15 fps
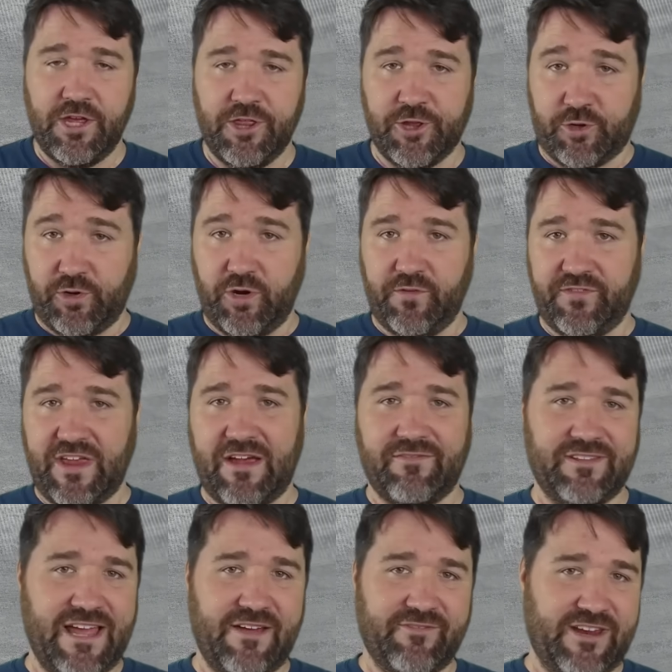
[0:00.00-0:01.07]
The grooves
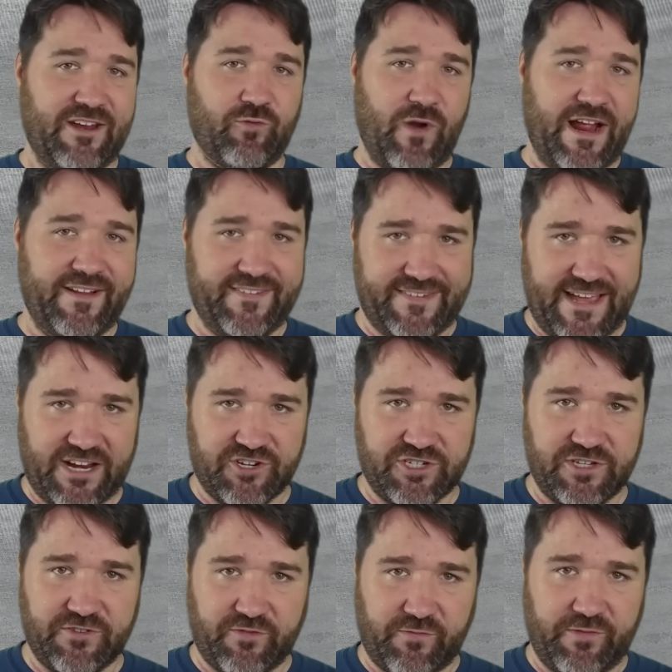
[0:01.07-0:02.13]
have left and right
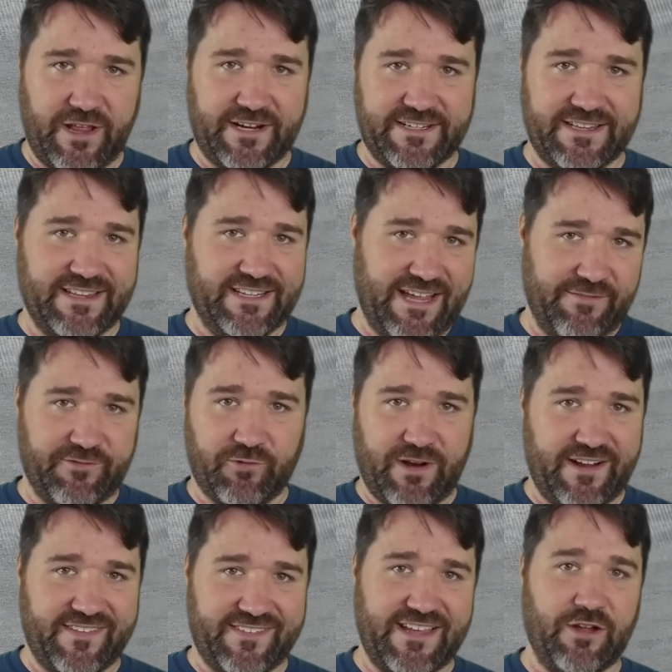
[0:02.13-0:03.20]
sections, reflecting the left and
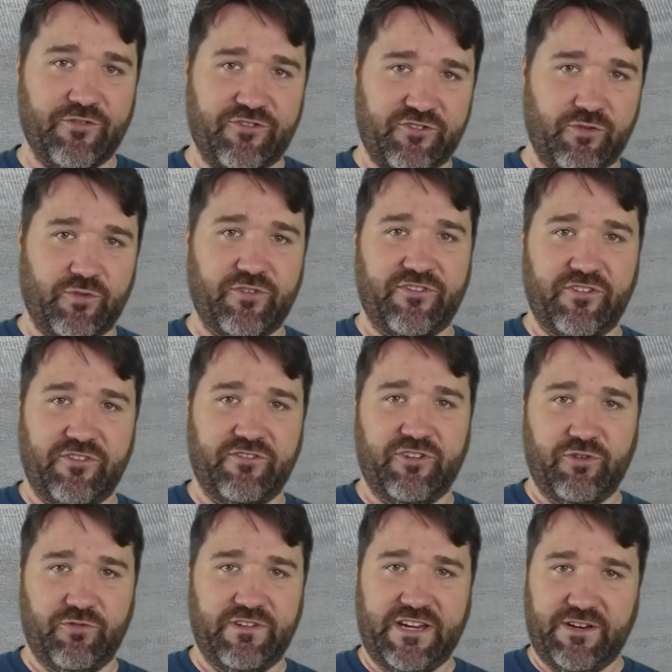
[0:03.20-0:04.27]
right sound sources
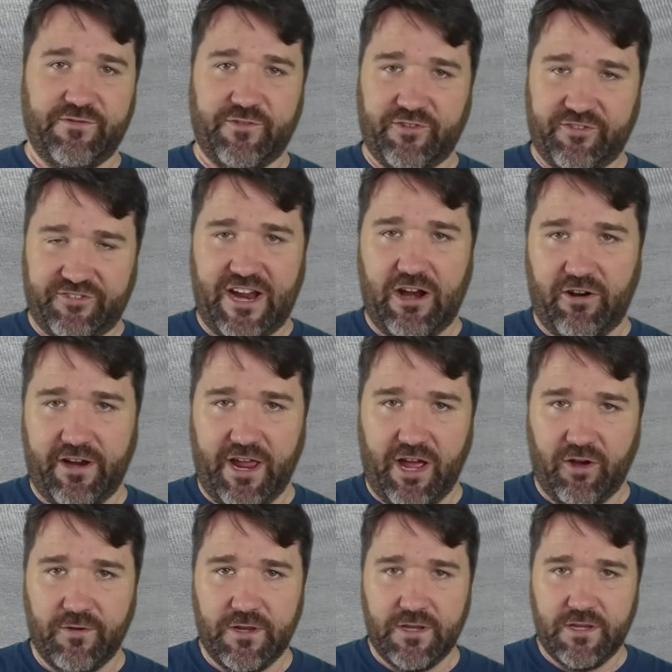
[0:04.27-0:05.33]
you need for
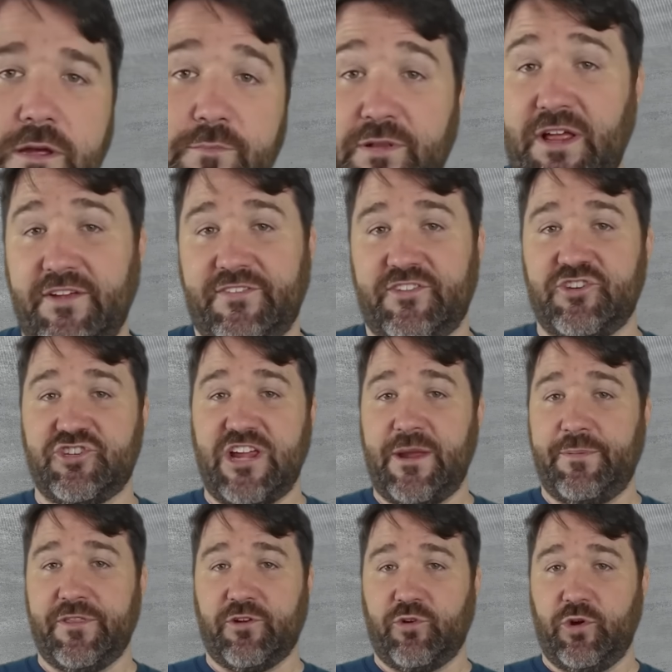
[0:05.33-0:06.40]
stereo. Plus, the
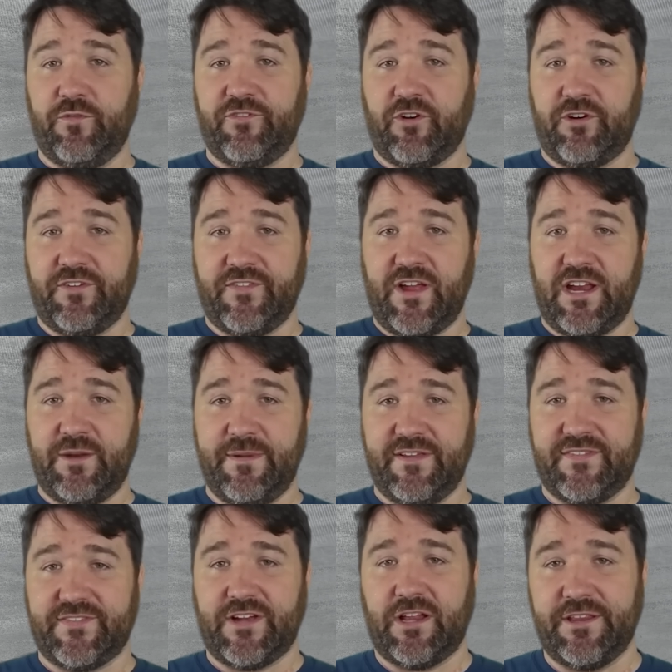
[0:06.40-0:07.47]
shape of the grooves are designed to be a
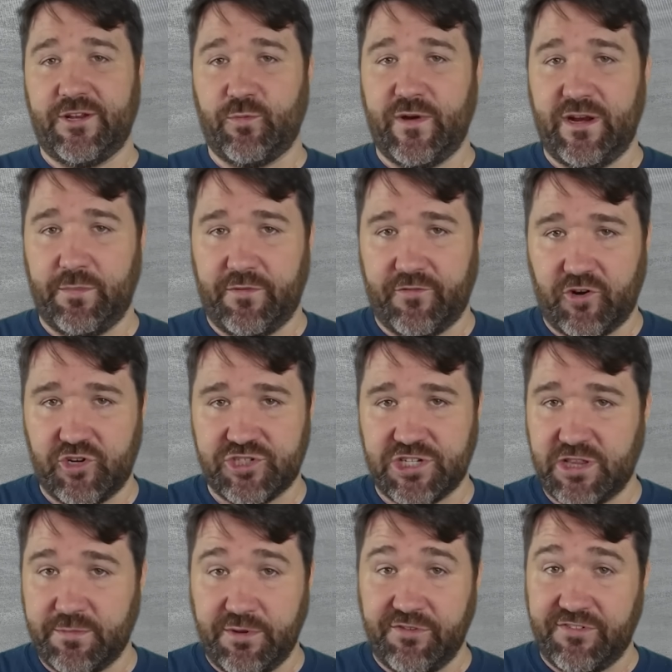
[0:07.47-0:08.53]
solid, readable version
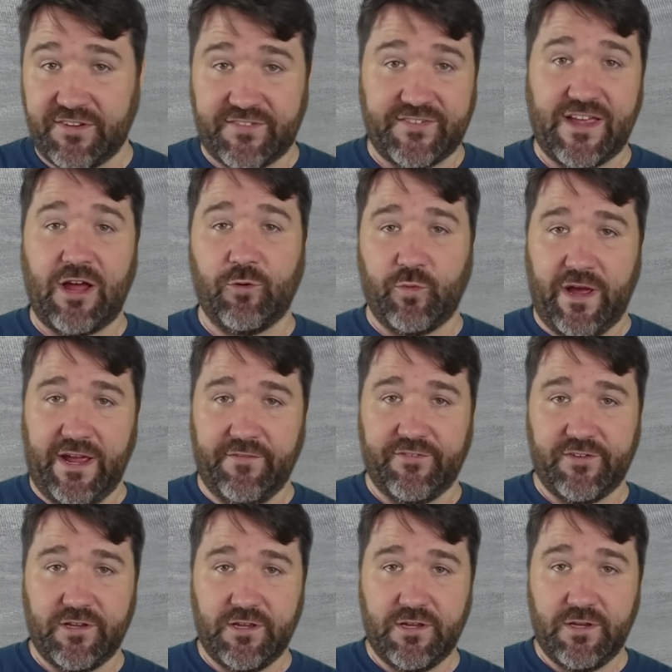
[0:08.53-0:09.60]
of the music's sound
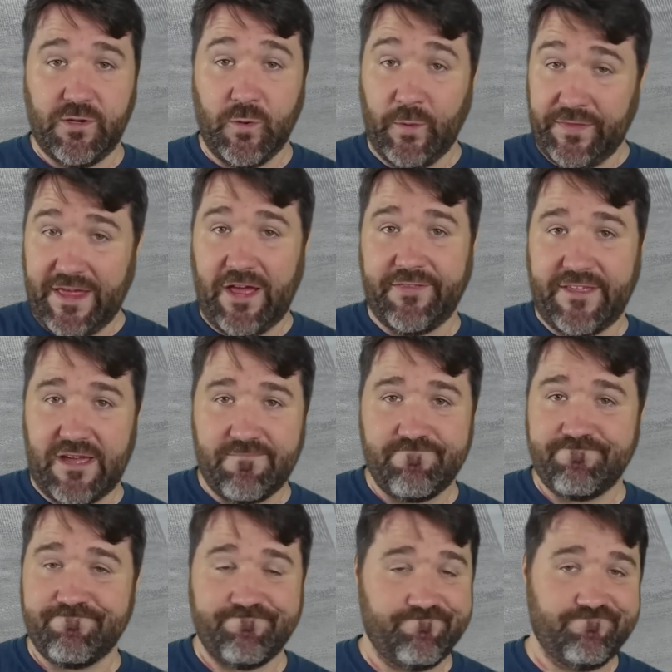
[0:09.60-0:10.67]
waves. Without them,
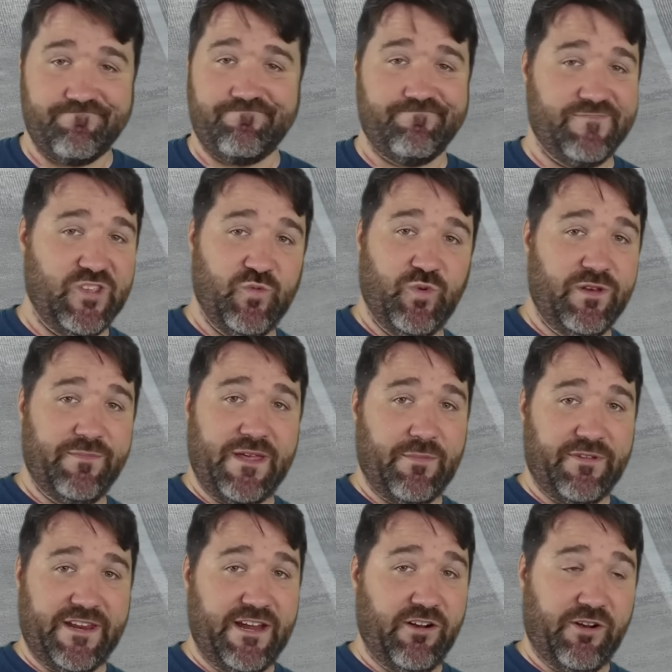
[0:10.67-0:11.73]
you wouldn't be
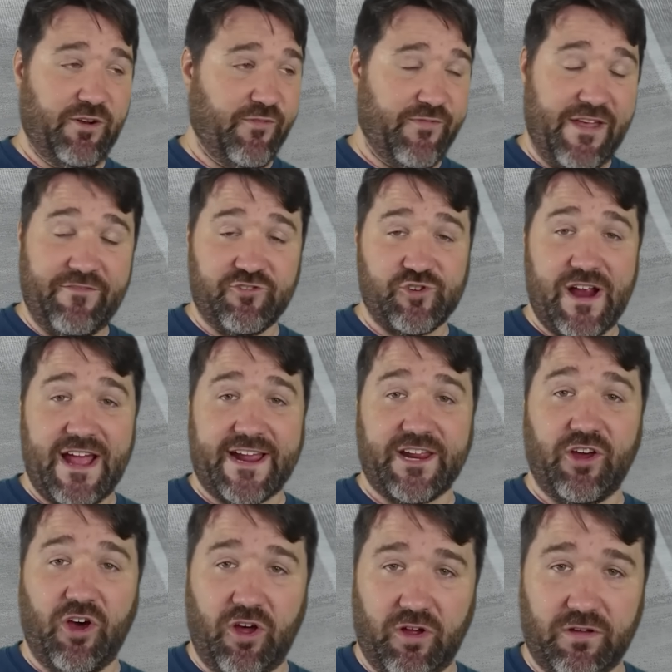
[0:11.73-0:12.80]
able to hear your favorite track
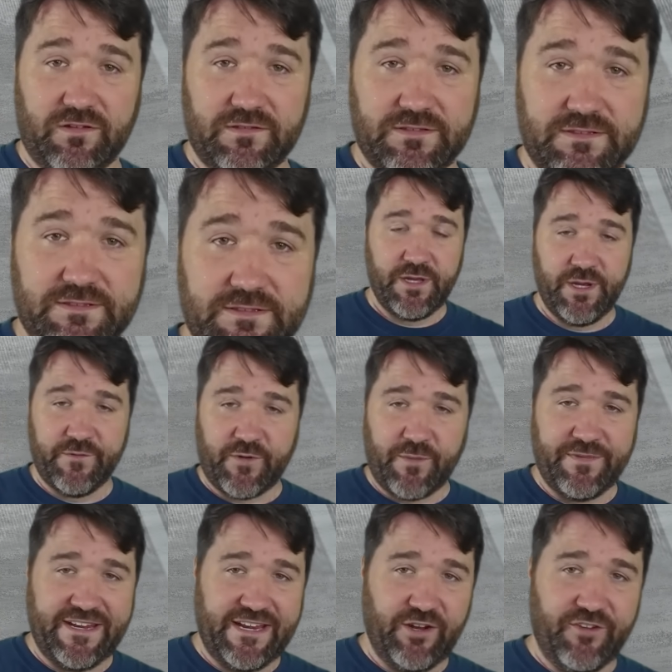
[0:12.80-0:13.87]
at all.
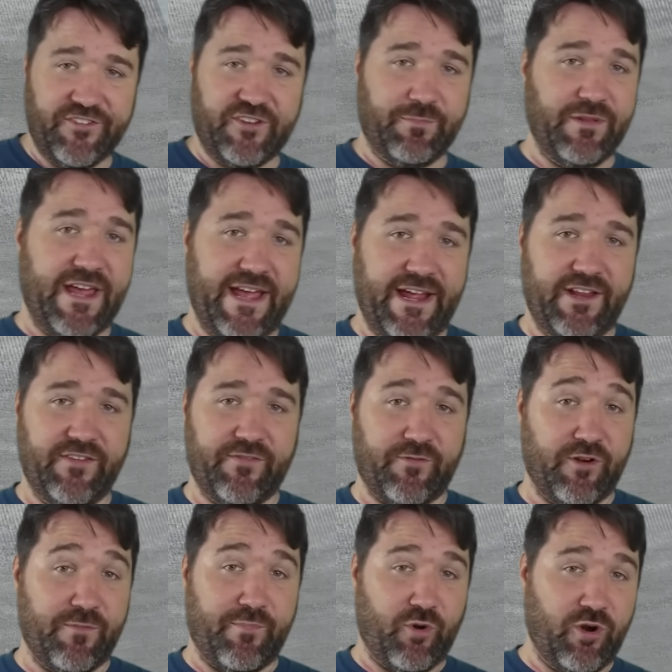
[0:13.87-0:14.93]
From needles to blades
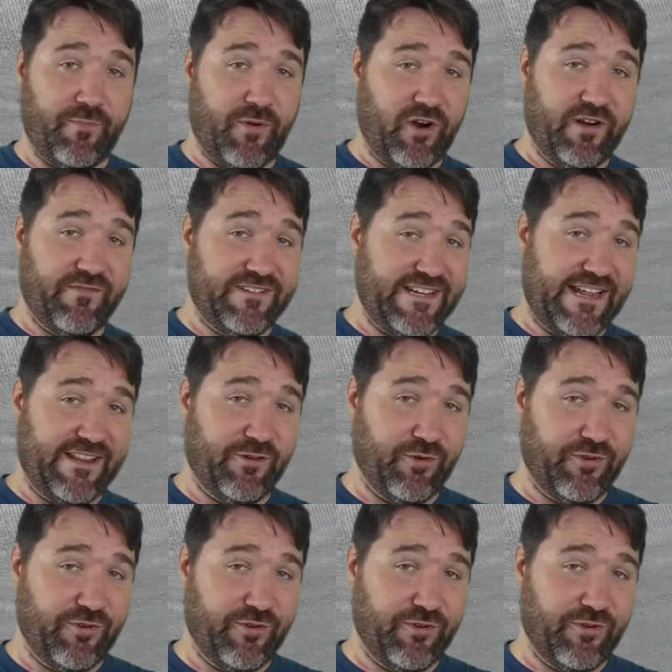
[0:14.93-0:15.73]
for an important part of a daily